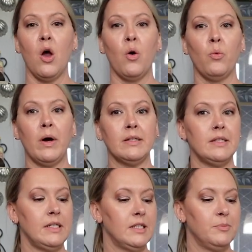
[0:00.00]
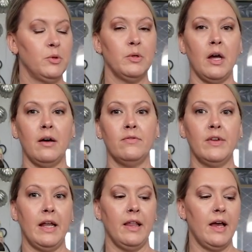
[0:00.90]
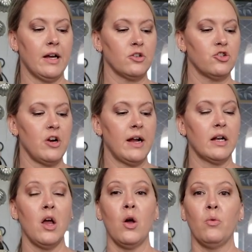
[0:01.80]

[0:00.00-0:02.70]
1 teaspoon of vanilla extract,